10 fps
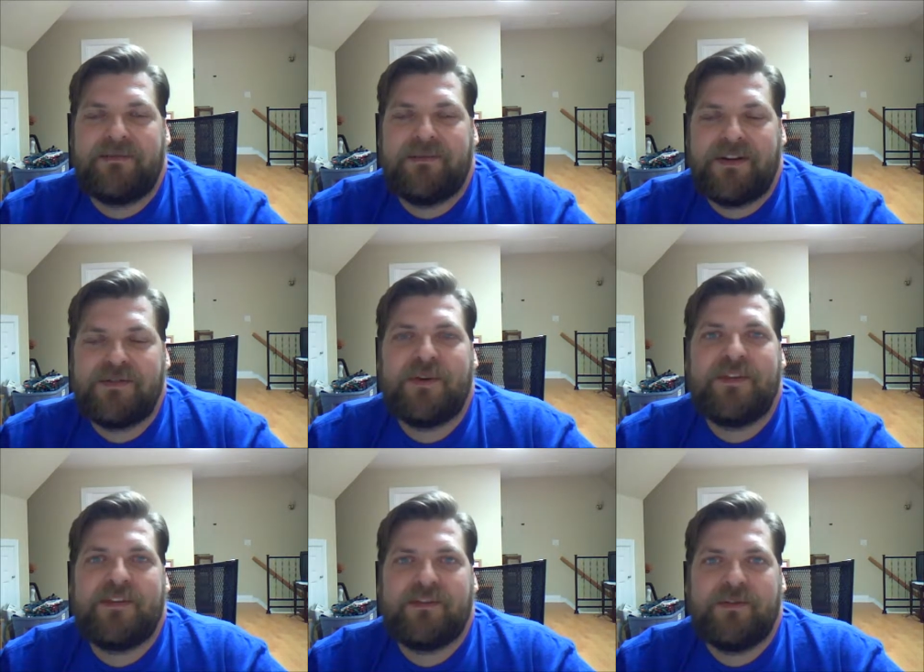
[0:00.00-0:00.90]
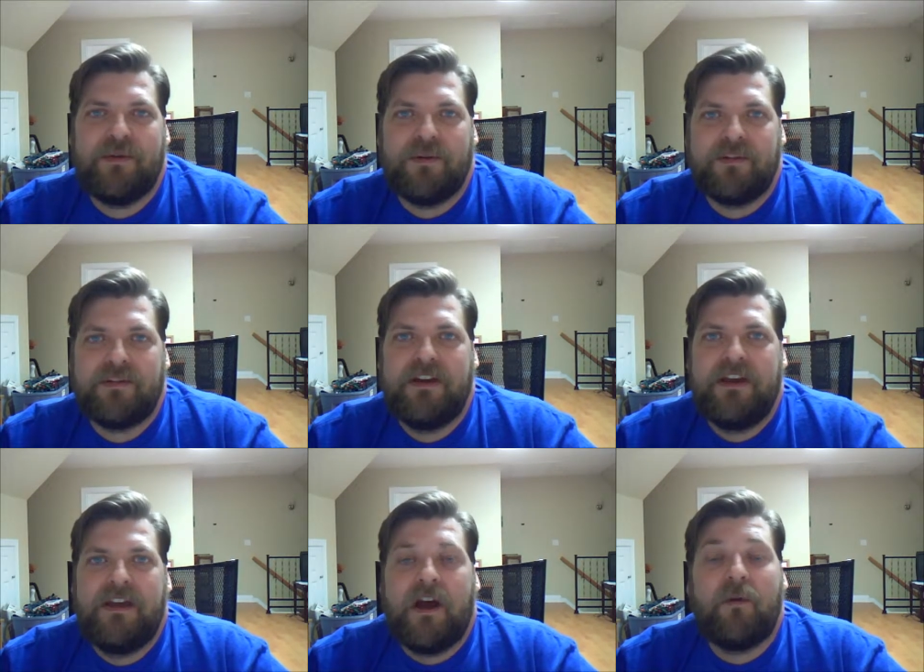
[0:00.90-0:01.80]
enjoy this course.
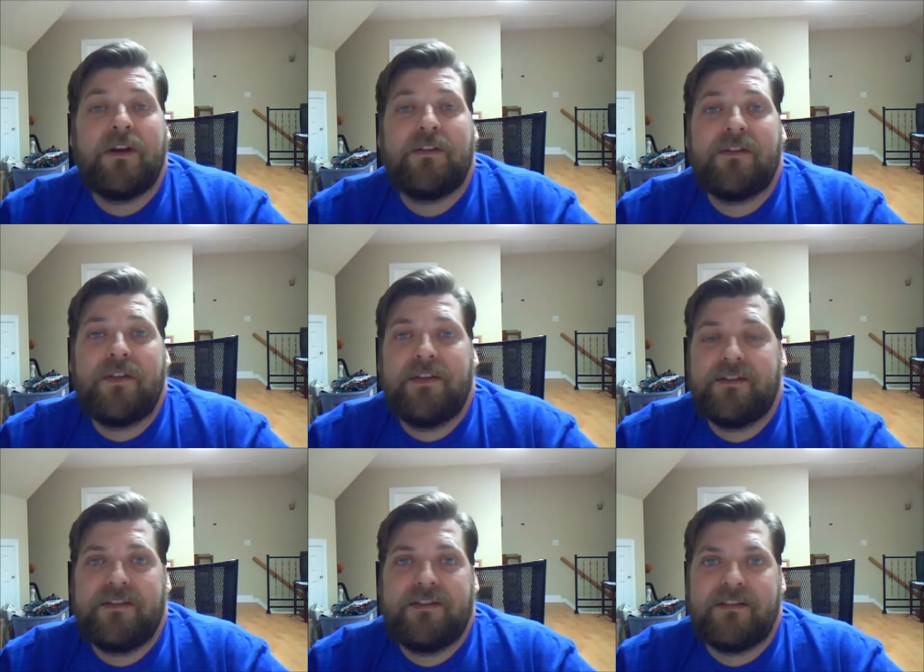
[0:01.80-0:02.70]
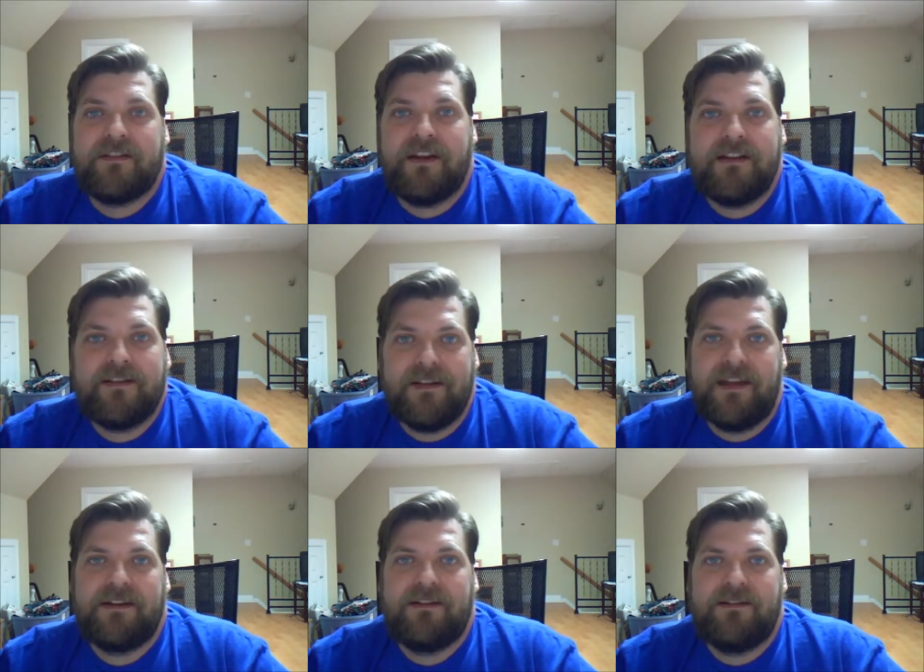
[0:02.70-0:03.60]
One other thing, this is a science
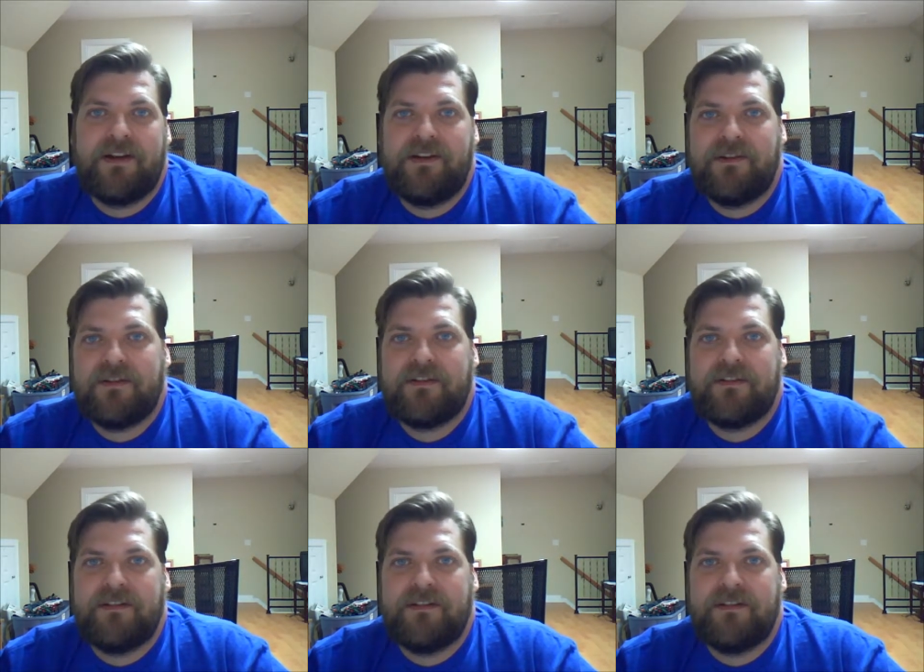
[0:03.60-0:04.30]
elective. I know it's